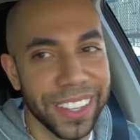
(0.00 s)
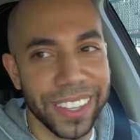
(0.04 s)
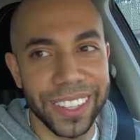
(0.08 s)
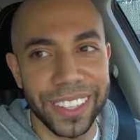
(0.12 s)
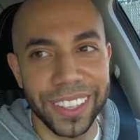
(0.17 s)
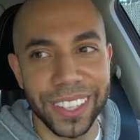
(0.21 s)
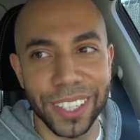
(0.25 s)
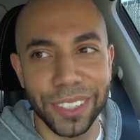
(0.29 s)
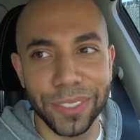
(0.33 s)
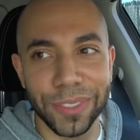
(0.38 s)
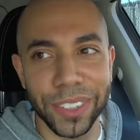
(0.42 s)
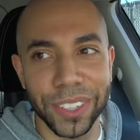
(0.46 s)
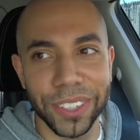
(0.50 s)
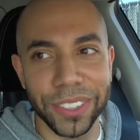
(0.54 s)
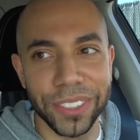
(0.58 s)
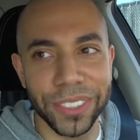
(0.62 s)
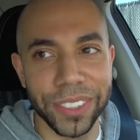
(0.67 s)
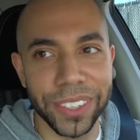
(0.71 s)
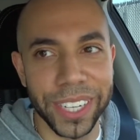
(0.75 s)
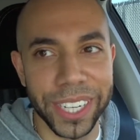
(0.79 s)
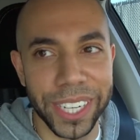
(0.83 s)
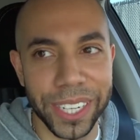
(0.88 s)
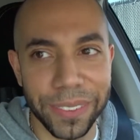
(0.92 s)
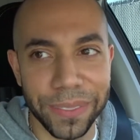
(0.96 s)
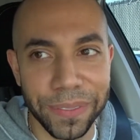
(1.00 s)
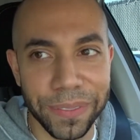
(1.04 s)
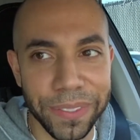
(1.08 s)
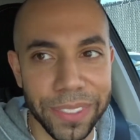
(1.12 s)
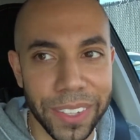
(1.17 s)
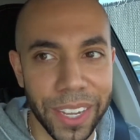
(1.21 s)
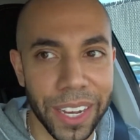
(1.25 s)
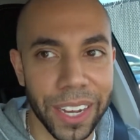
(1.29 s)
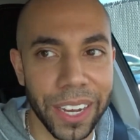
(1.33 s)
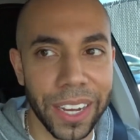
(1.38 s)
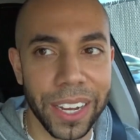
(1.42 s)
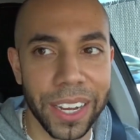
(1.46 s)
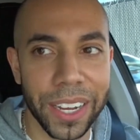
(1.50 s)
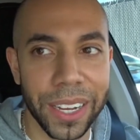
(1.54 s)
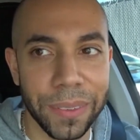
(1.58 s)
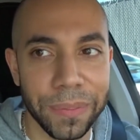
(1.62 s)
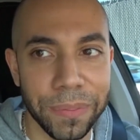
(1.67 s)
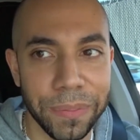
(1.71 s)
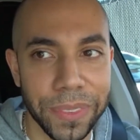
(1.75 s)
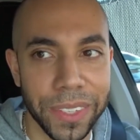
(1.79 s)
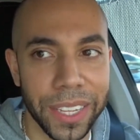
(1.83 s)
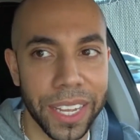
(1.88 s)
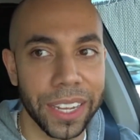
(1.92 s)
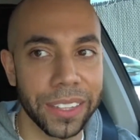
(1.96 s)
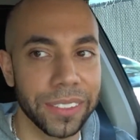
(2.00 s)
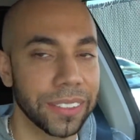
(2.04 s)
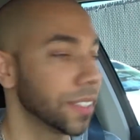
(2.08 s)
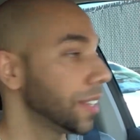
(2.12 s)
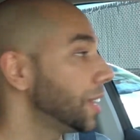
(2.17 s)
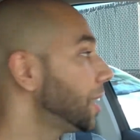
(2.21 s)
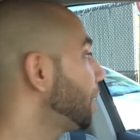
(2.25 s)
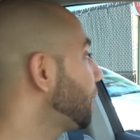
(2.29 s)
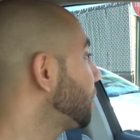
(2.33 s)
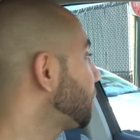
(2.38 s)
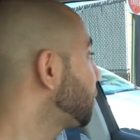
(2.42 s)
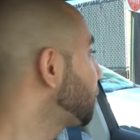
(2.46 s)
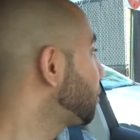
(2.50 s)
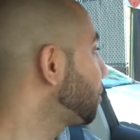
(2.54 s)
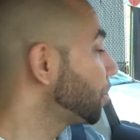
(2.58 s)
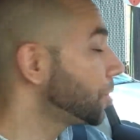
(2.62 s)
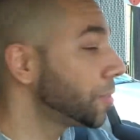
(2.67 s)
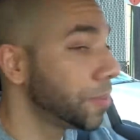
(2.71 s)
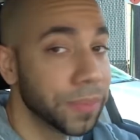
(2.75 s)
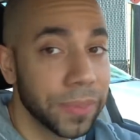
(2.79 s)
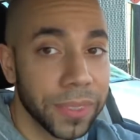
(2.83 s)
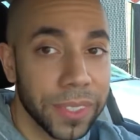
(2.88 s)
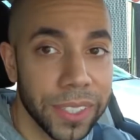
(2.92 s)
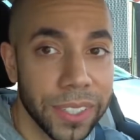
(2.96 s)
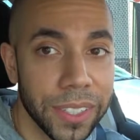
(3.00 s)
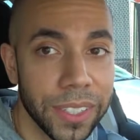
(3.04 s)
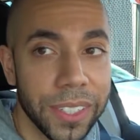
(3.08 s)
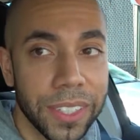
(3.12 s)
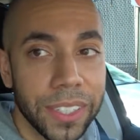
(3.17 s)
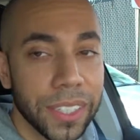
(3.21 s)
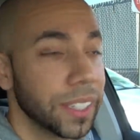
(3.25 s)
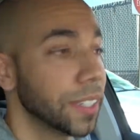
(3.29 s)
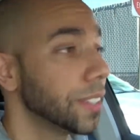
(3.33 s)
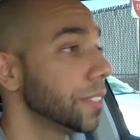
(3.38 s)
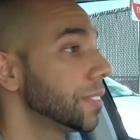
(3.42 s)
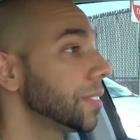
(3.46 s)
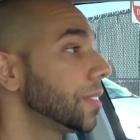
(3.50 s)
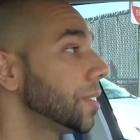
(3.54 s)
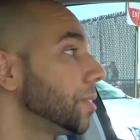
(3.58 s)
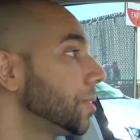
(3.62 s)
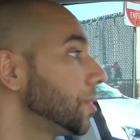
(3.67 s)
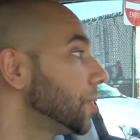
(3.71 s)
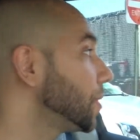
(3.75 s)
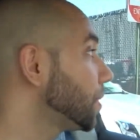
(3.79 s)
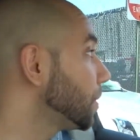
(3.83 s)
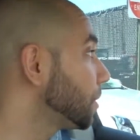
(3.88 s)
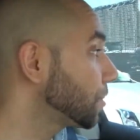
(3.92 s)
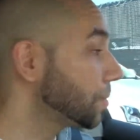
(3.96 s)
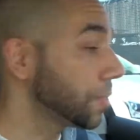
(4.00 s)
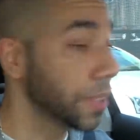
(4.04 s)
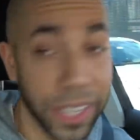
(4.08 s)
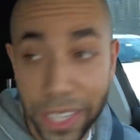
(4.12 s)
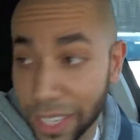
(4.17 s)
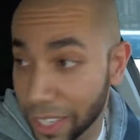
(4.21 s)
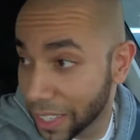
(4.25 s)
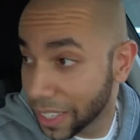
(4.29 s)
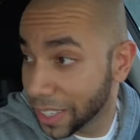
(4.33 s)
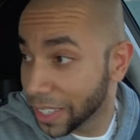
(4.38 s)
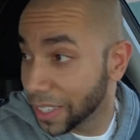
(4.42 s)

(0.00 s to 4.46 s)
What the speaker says: This feels great. Now to head home, let's go this way.